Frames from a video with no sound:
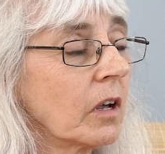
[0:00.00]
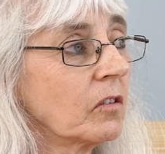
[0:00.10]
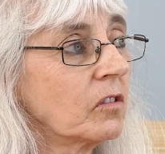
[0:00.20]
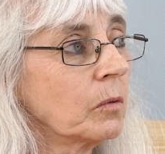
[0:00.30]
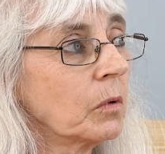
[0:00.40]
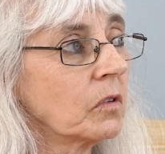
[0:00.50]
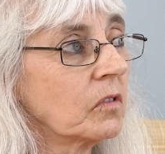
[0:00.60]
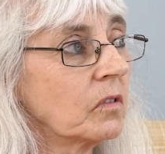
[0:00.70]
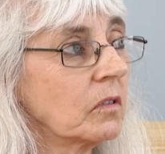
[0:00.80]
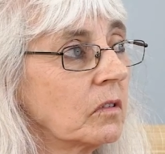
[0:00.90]
As she was
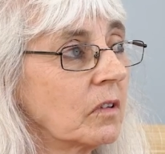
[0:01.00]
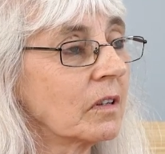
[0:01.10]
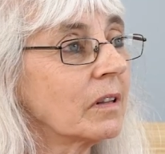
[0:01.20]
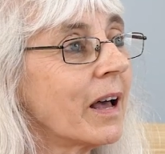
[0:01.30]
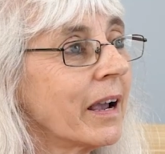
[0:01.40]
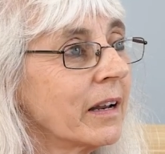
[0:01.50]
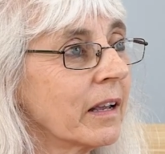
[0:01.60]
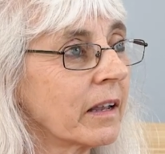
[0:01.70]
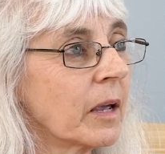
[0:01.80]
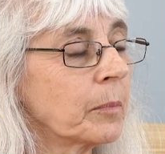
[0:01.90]
declining,
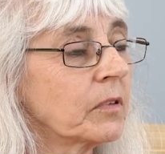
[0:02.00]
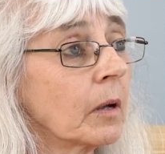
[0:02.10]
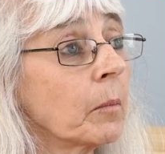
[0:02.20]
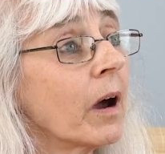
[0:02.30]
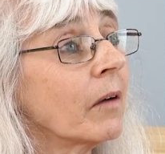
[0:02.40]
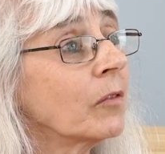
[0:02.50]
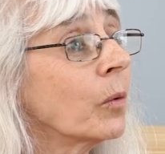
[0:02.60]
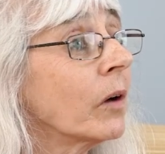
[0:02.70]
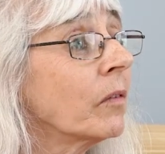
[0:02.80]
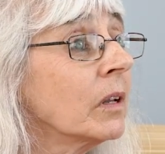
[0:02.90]
I kept saying, Ma, if
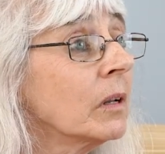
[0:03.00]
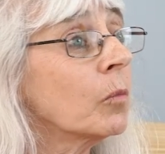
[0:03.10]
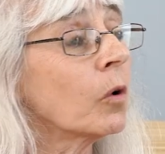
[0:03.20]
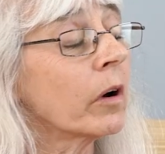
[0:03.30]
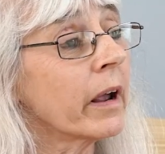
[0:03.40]
you ever need more